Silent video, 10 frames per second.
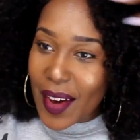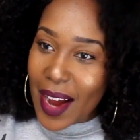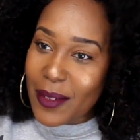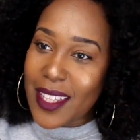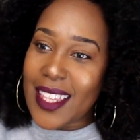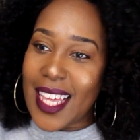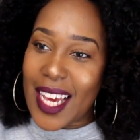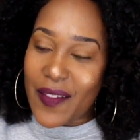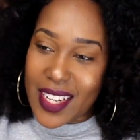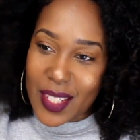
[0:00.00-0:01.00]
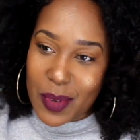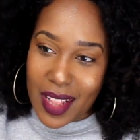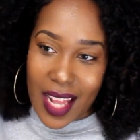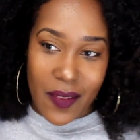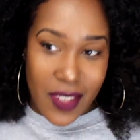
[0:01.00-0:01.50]
I really think if I just would
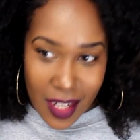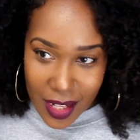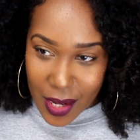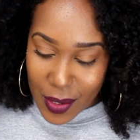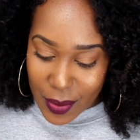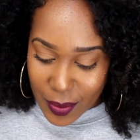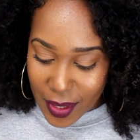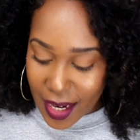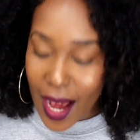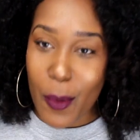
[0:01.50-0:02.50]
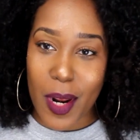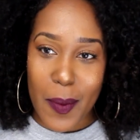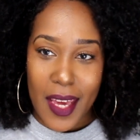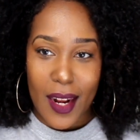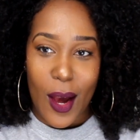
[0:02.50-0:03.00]
have left it alone, I would have
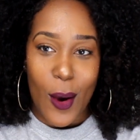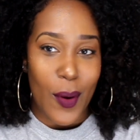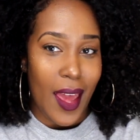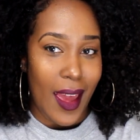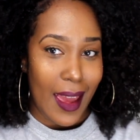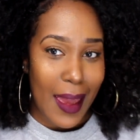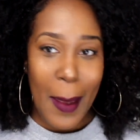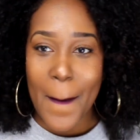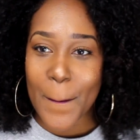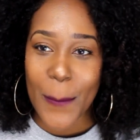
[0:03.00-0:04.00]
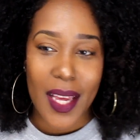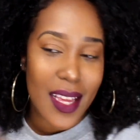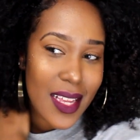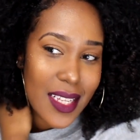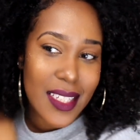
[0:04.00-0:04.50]
been okay
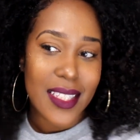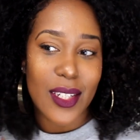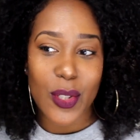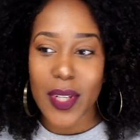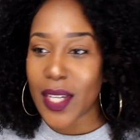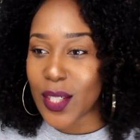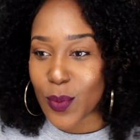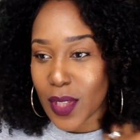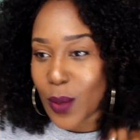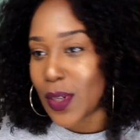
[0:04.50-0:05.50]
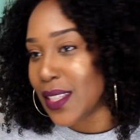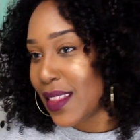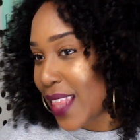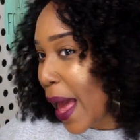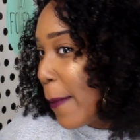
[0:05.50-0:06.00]
because the shrinkage really
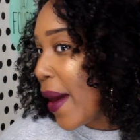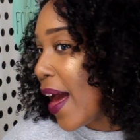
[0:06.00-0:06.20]
wasn't that